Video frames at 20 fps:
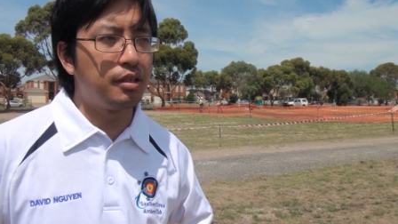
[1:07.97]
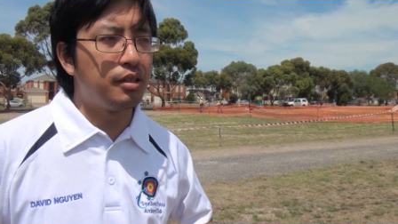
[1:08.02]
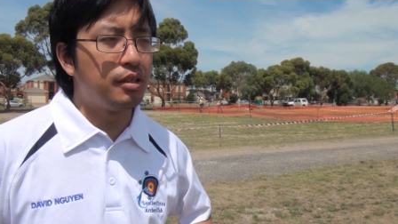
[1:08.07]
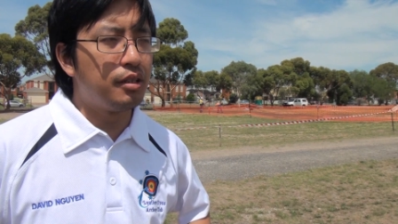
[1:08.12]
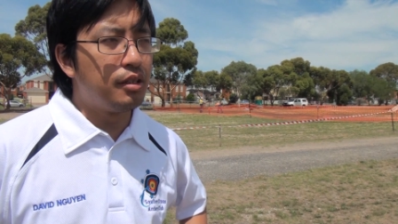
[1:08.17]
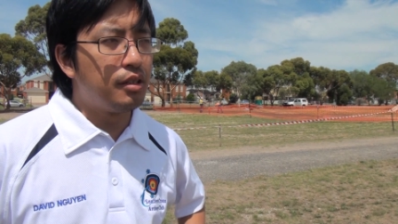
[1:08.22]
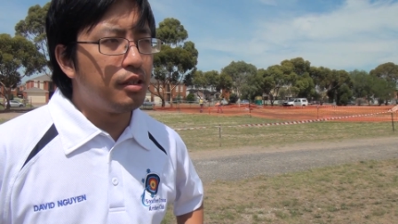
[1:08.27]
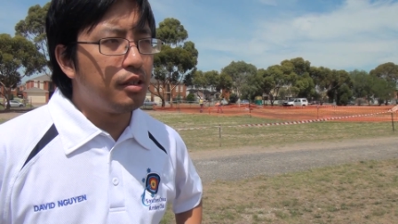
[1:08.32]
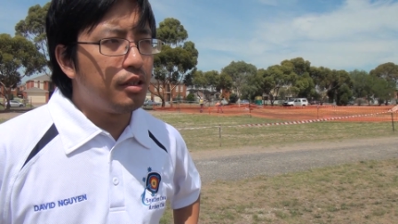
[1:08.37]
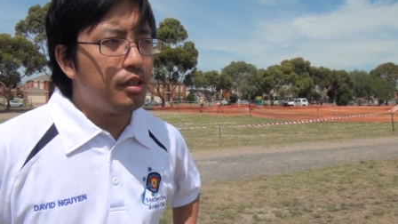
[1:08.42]

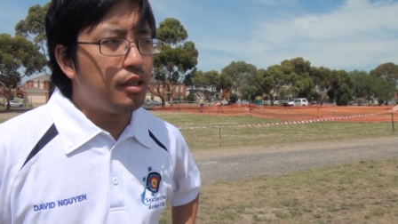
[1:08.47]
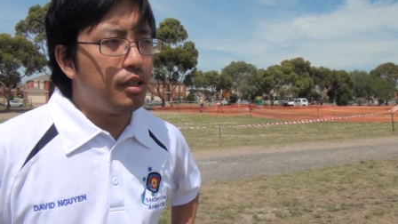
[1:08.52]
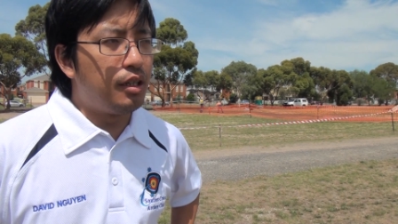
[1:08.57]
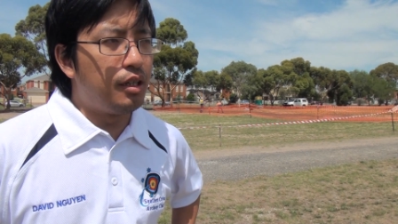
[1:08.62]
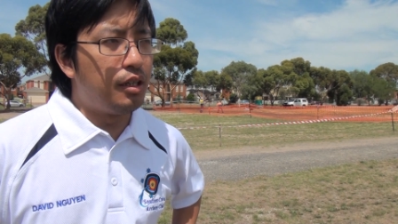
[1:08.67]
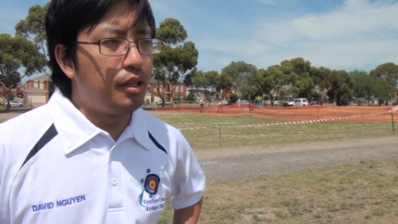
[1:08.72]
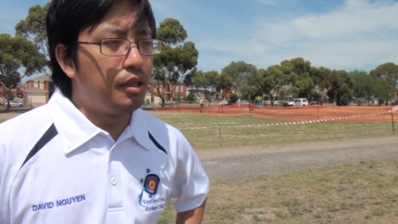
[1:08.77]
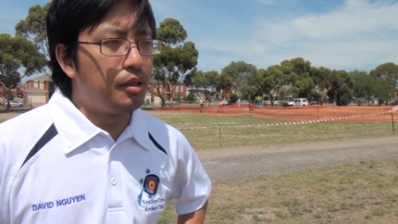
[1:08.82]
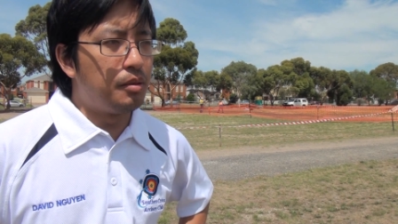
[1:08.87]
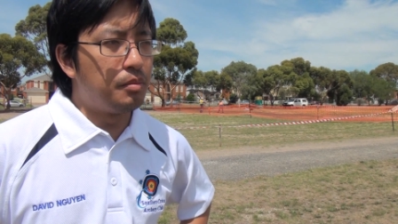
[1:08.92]

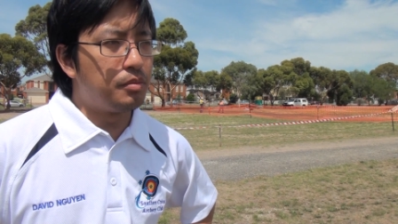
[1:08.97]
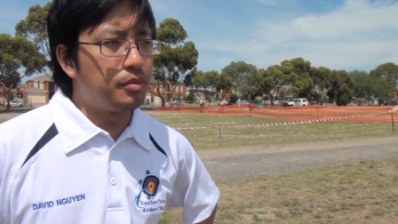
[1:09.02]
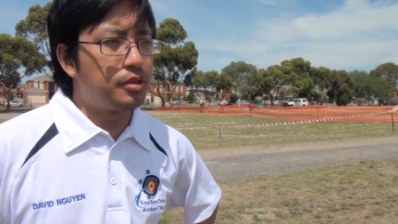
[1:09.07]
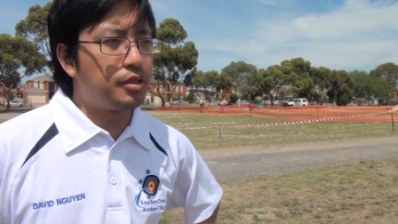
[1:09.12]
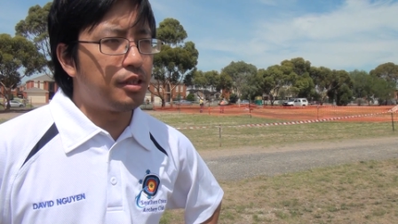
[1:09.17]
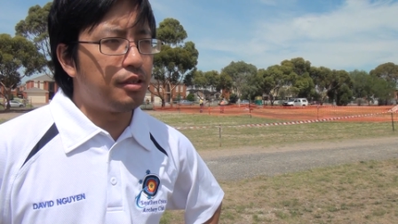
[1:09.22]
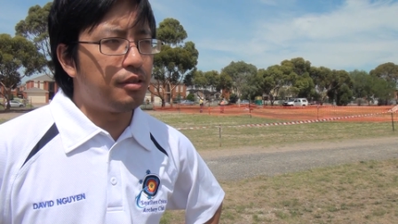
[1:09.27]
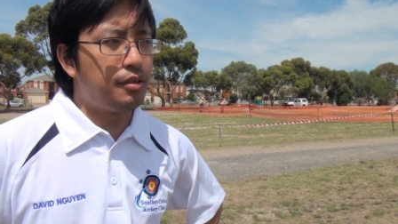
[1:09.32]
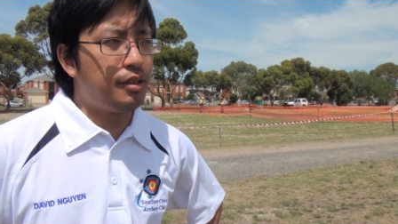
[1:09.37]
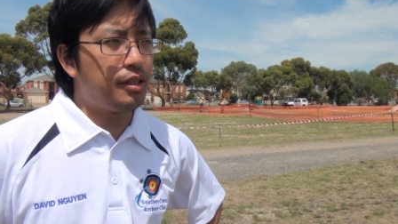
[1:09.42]
Um,
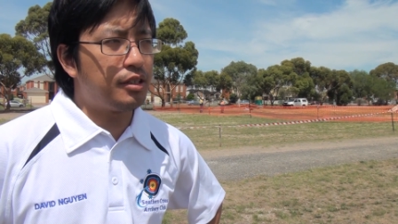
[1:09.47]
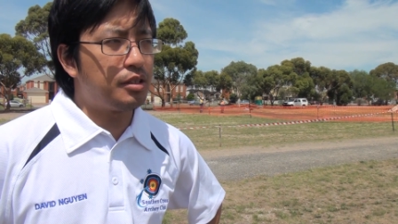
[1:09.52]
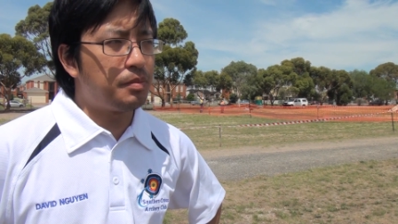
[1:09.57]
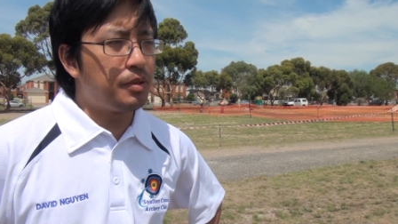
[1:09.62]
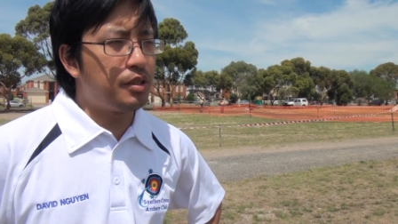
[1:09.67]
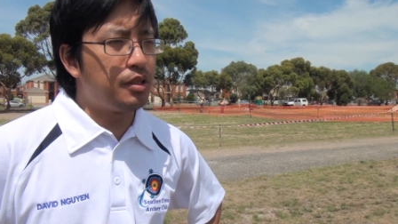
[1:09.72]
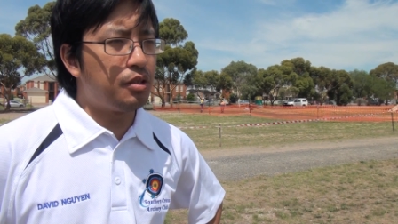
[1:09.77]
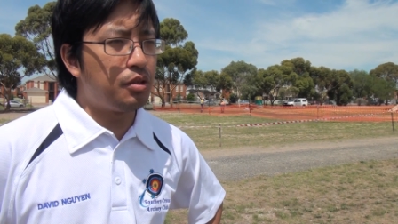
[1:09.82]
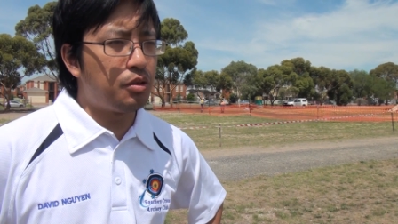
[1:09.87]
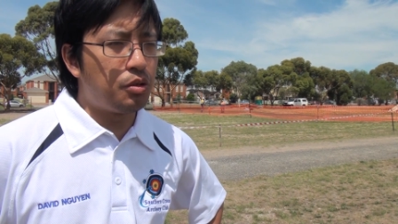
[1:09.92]
so it hasn't
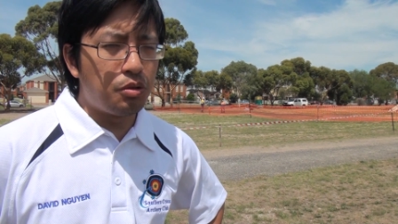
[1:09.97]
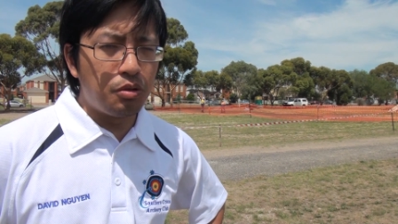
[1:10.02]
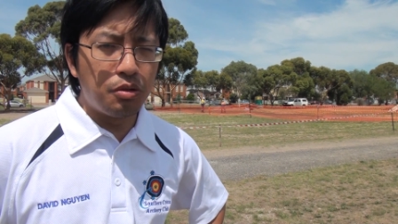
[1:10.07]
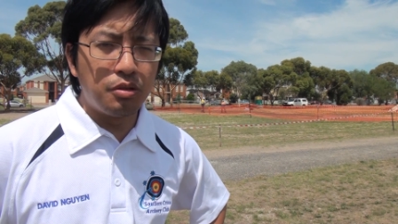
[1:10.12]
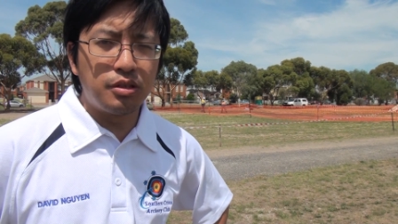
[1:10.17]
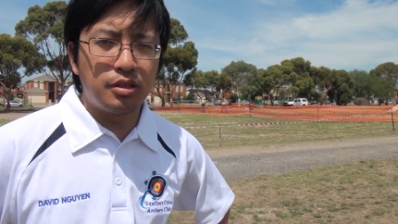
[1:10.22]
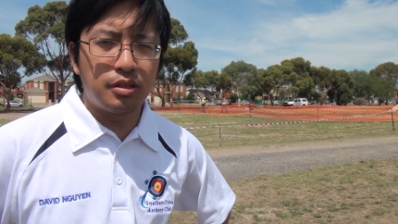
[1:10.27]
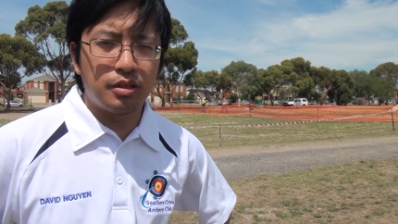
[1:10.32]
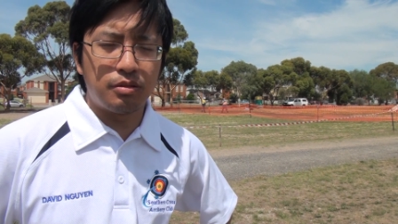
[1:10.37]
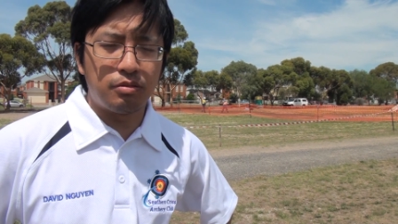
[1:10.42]
been a
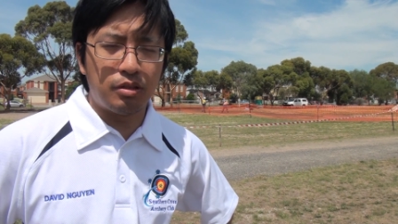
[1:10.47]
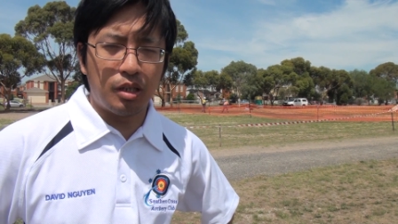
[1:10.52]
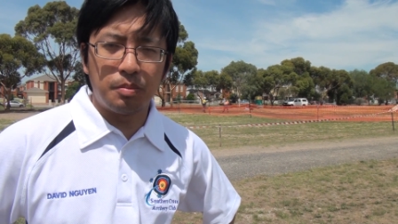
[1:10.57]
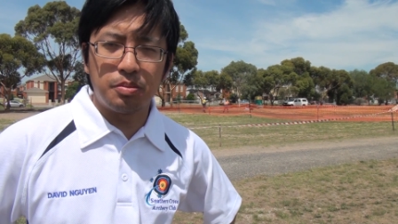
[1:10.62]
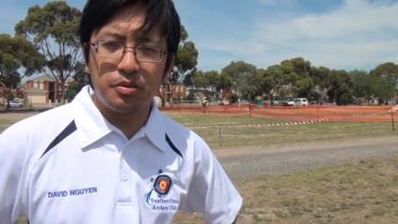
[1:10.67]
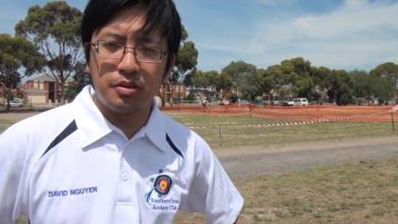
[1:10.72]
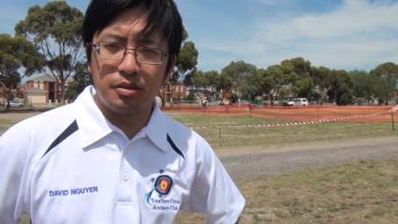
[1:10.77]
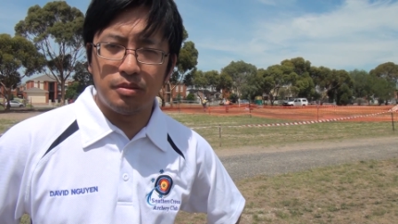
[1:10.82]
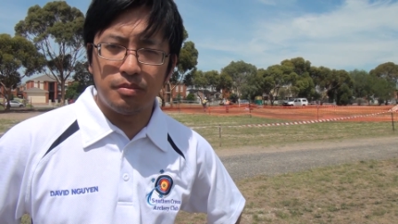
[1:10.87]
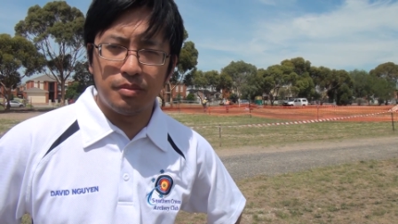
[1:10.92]
huge
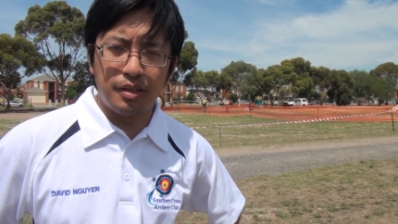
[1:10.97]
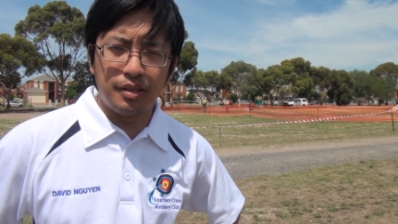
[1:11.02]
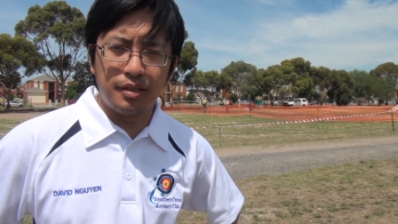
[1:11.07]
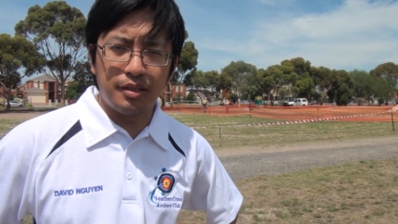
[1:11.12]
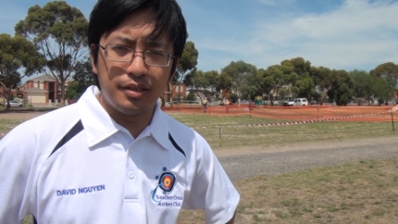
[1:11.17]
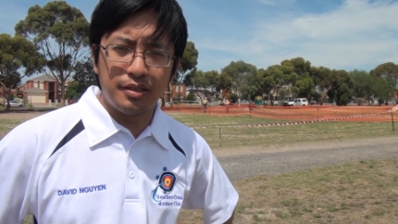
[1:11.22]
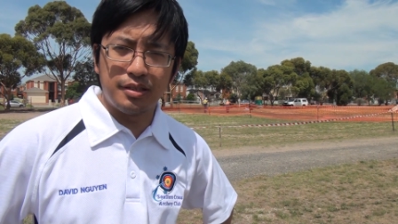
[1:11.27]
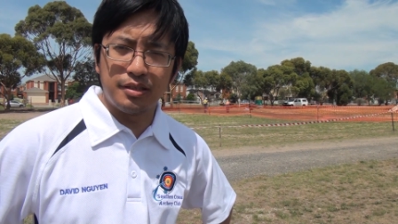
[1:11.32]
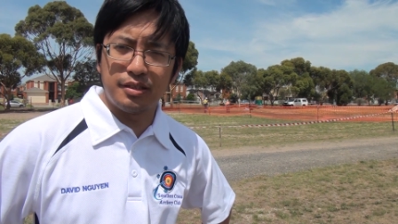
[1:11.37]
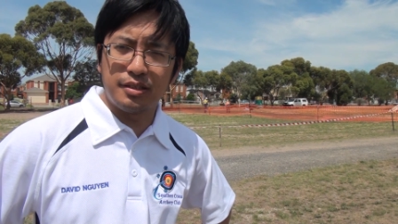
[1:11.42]
disruption, but
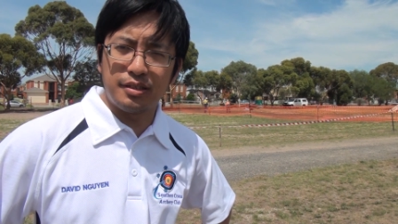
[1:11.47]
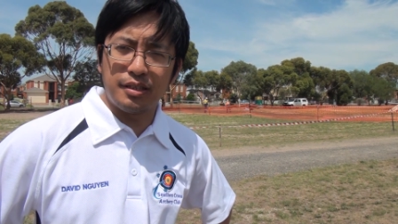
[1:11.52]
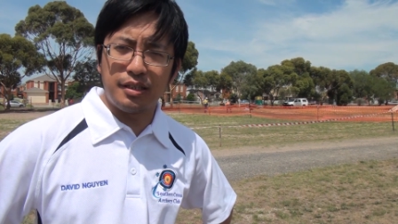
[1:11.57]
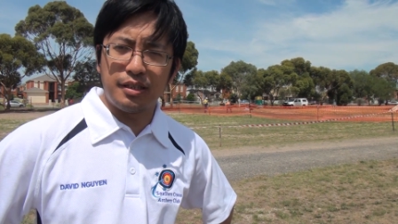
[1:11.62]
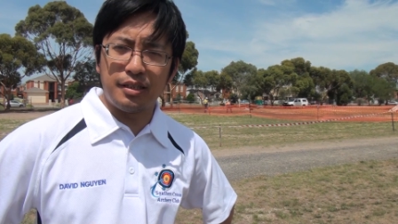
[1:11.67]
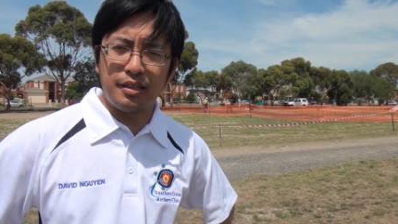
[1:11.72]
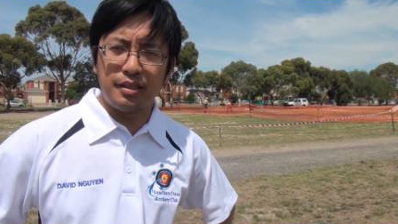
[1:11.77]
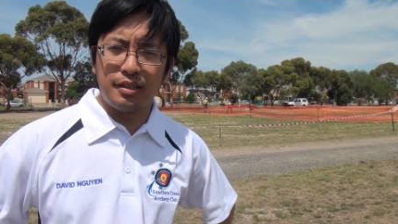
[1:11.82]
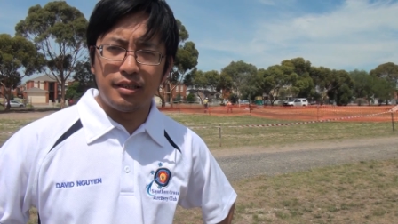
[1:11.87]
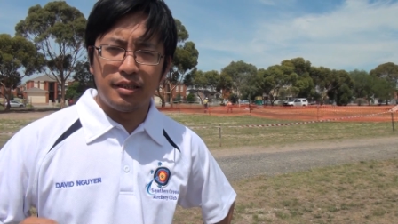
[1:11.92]
it's just
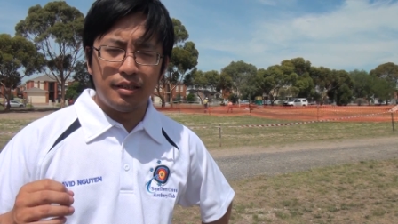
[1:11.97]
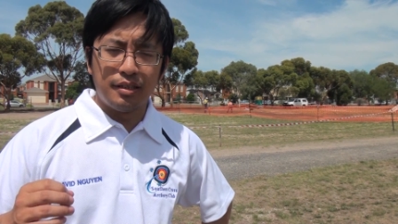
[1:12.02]
the